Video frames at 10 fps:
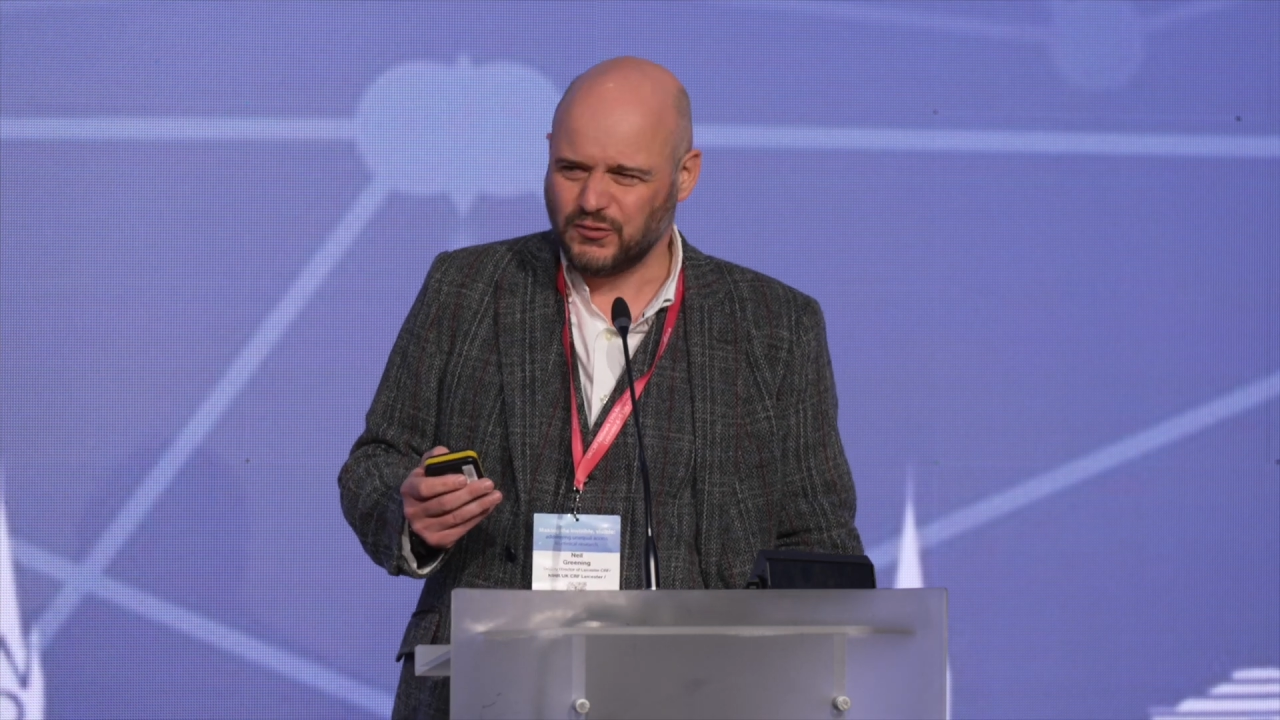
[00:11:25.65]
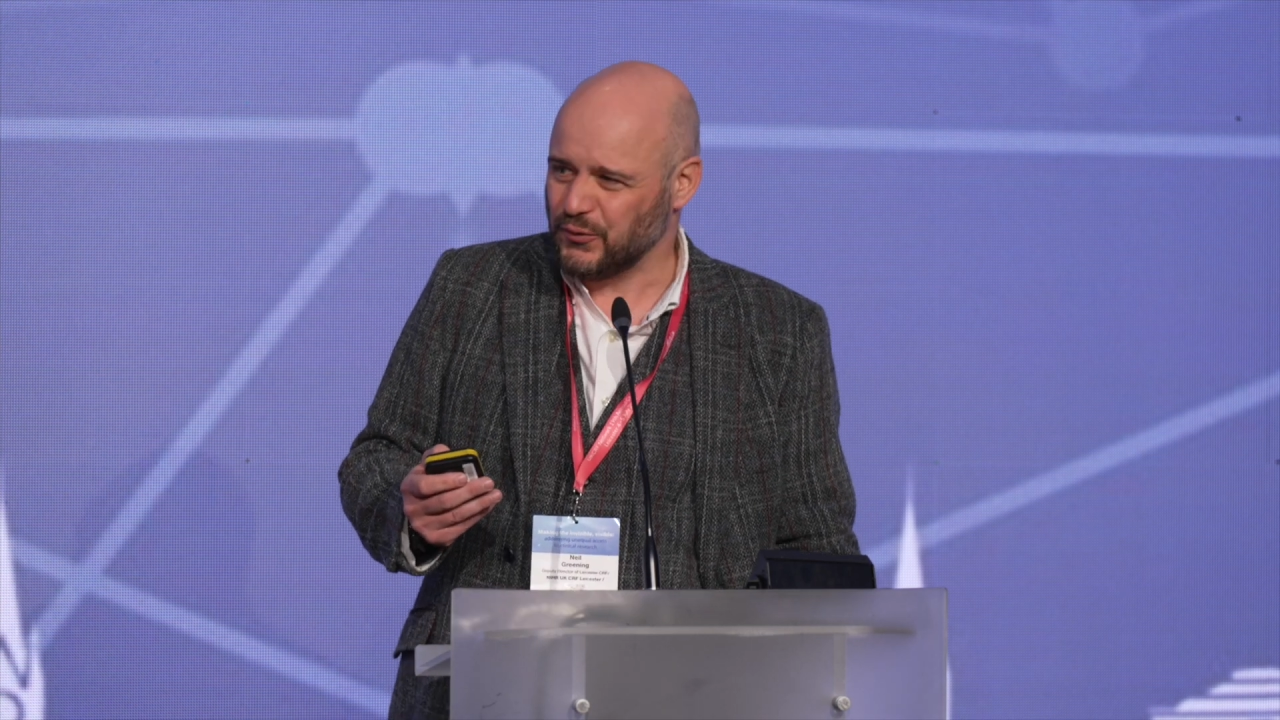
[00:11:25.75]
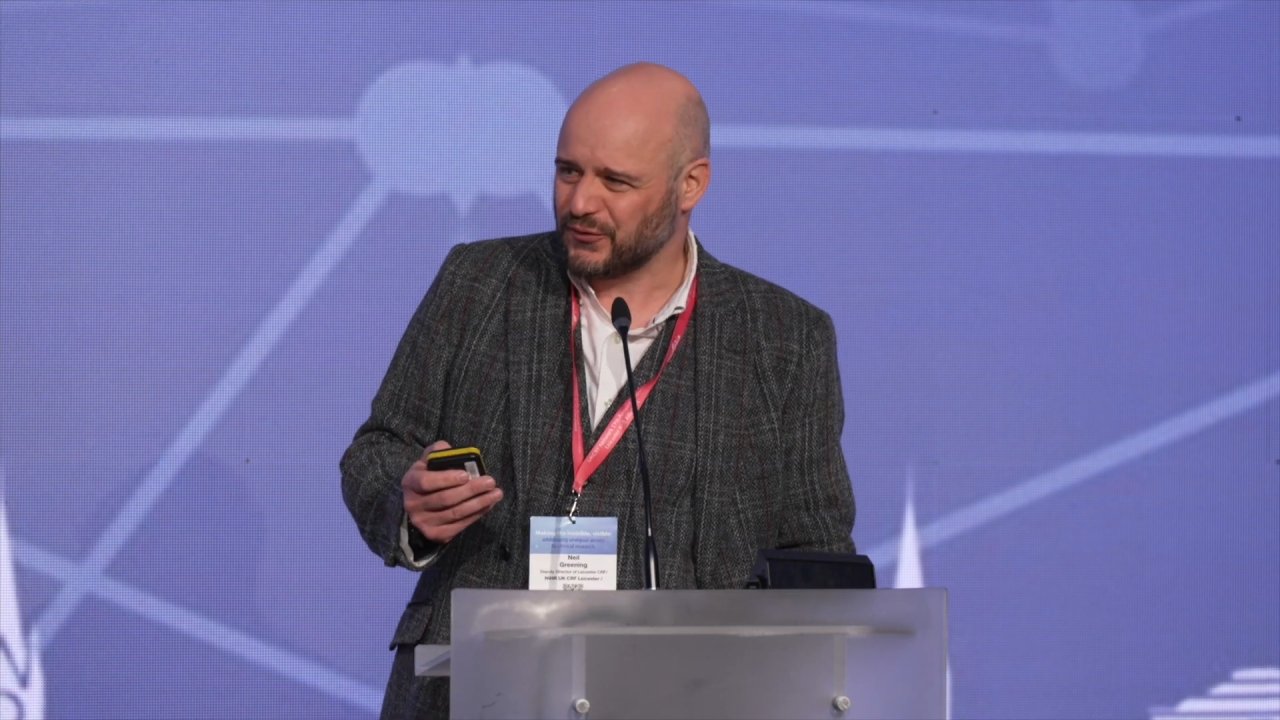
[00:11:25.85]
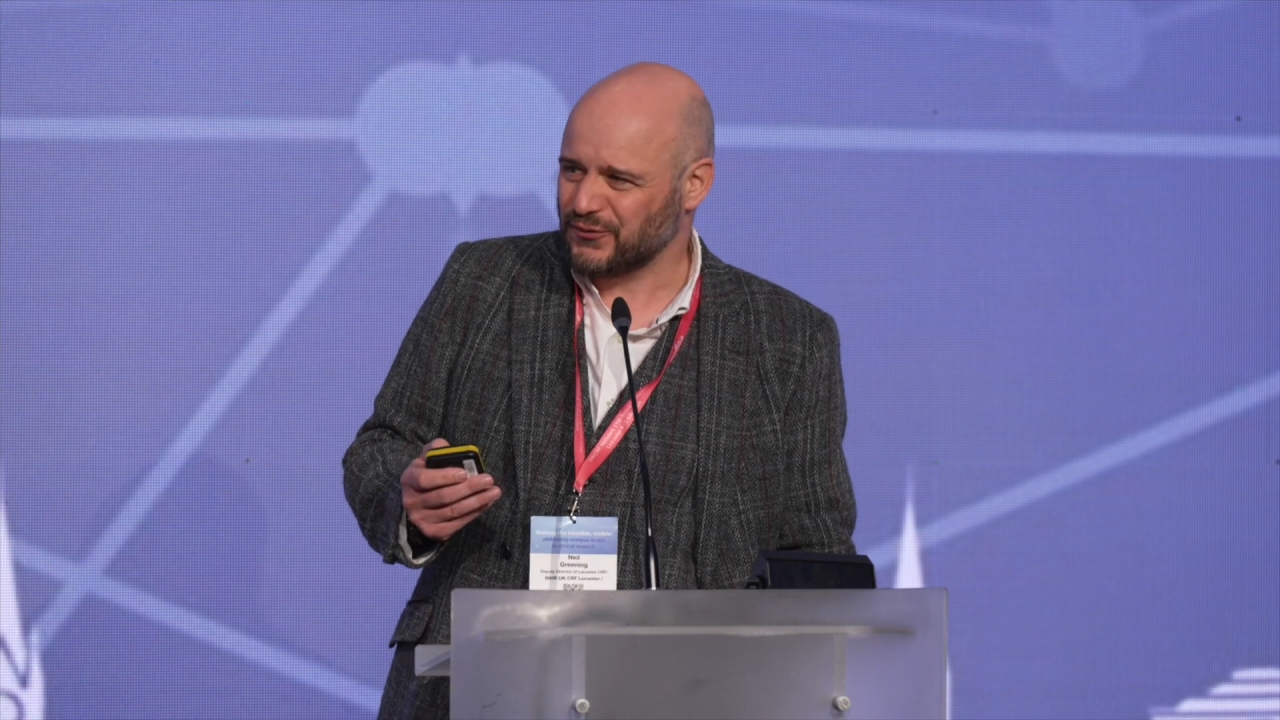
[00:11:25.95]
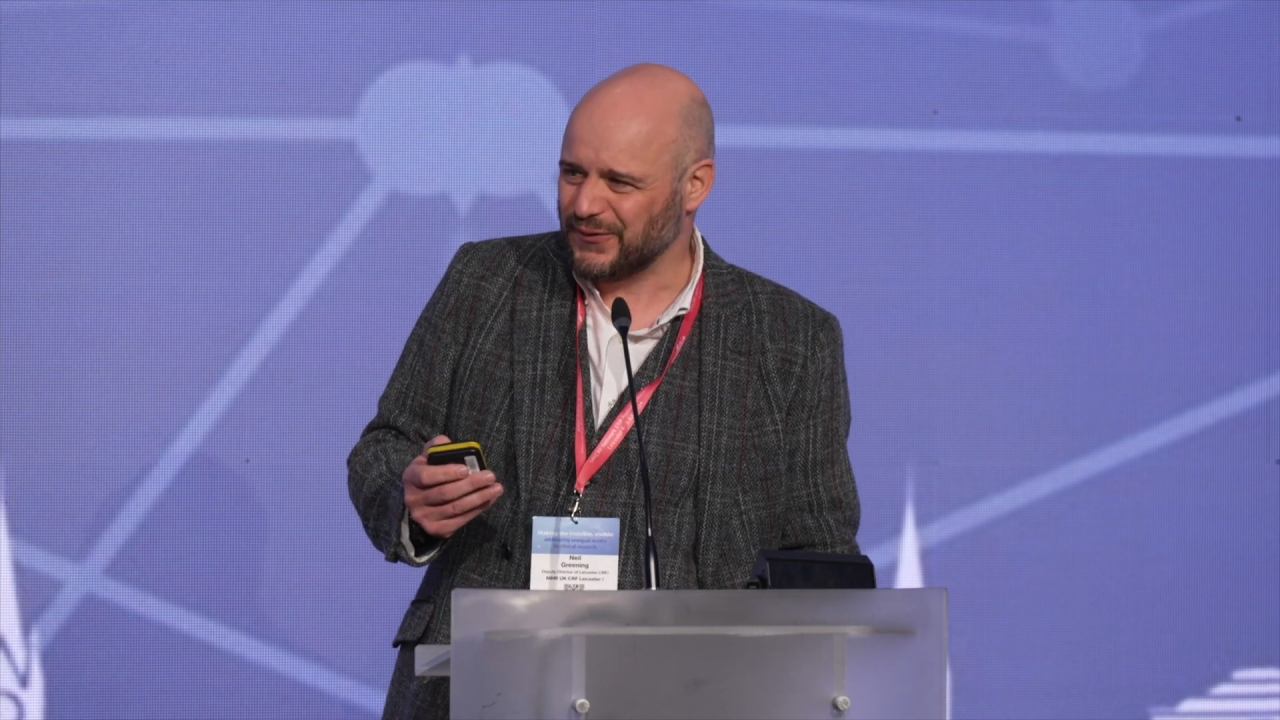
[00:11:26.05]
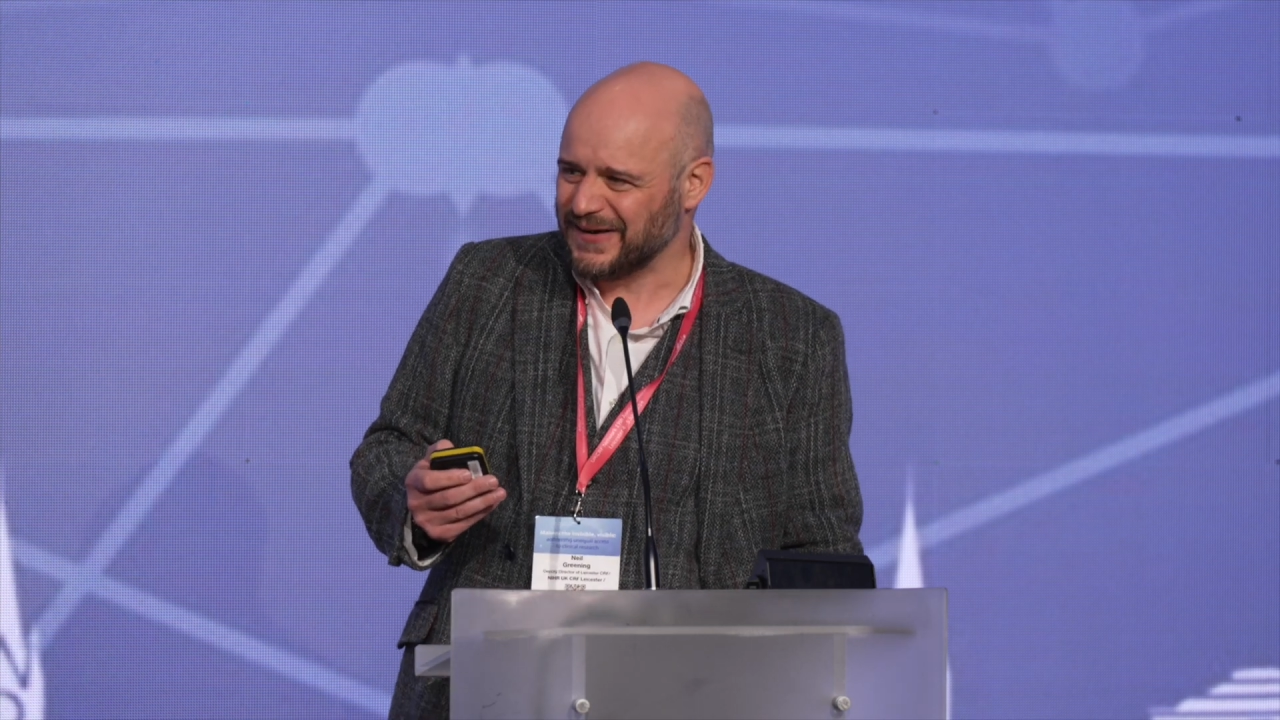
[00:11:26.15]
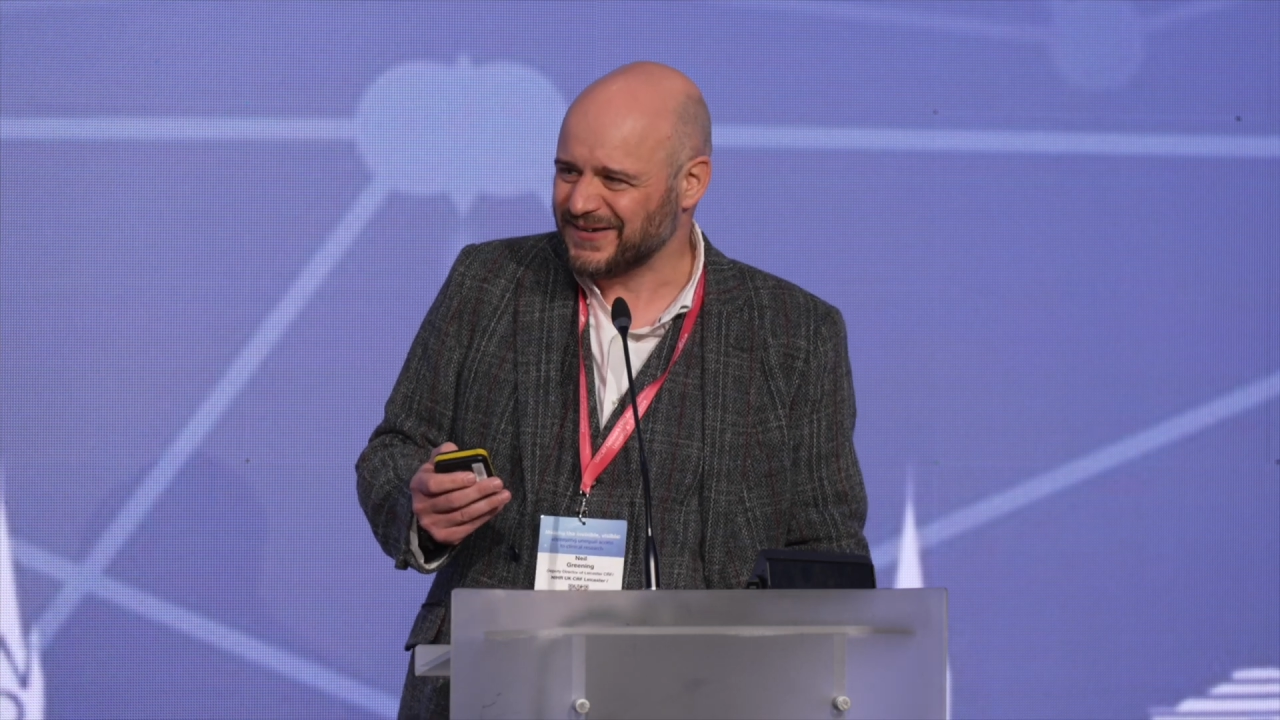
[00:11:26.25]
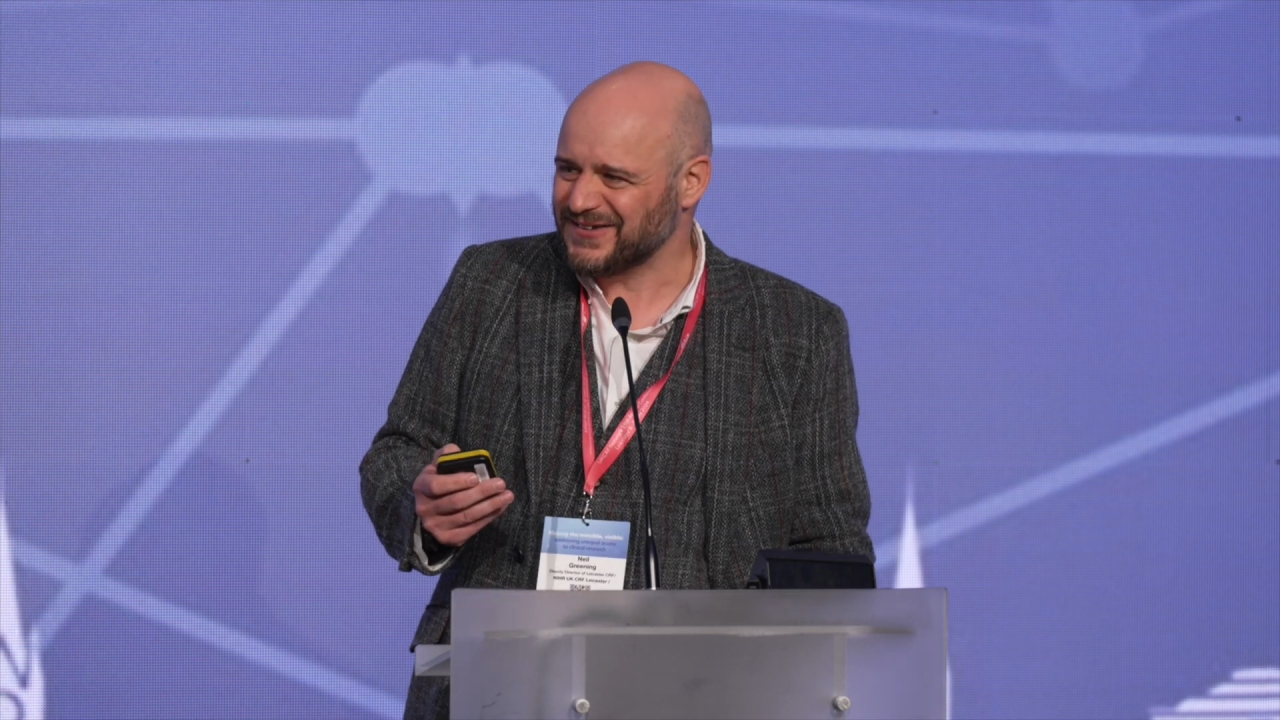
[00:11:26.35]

2 or 3,